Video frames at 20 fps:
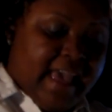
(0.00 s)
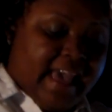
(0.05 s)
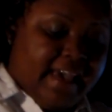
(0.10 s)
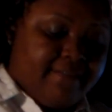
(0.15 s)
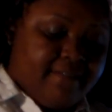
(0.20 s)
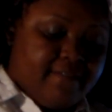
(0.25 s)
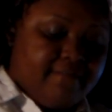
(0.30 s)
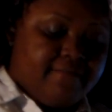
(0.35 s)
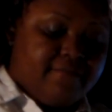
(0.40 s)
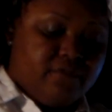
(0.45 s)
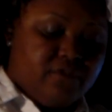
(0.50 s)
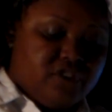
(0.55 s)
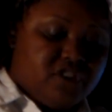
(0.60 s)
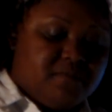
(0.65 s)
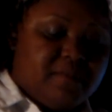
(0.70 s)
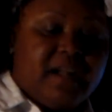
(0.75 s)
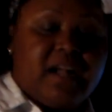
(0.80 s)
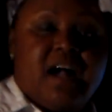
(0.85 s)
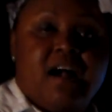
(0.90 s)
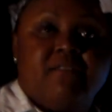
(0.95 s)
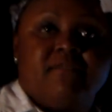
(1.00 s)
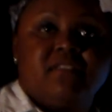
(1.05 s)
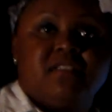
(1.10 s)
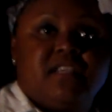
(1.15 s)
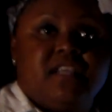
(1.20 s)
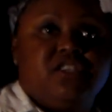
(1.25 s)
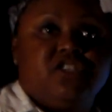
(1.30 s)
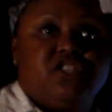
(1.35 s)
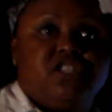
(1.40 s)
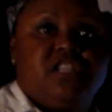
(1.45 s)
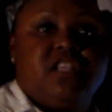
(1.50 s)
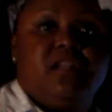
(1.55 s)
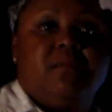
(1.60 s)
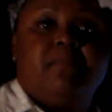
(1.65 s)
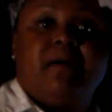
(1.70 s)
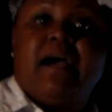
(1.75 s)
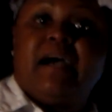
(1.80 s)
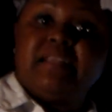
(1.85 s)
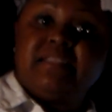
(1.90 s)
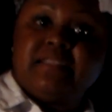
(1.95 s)
have influenced my conversation in a
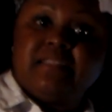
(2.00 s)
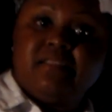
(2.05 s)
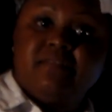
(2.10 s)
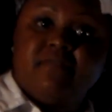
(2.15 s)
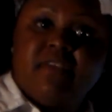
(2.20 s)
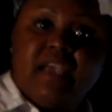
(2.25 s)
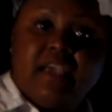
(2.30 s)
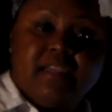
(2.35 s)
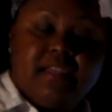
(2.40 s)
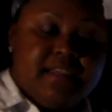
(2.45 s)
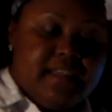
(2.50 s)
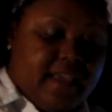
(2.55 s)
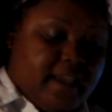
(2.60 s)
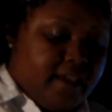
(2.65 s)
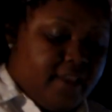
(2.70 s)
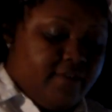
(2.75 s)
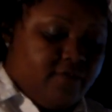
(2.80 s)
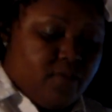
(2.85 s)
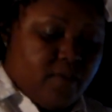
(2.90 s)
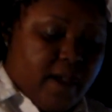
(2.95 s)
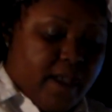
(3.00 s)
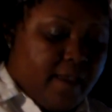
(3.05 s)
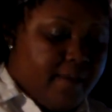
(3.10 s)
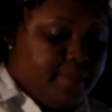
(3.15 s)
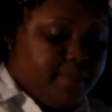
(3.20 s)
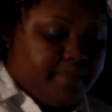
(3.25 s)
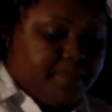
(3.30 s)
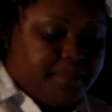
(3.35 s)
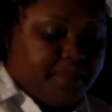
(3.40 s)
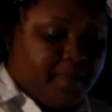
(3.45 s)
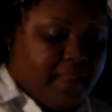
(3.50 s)
positive and a negative way.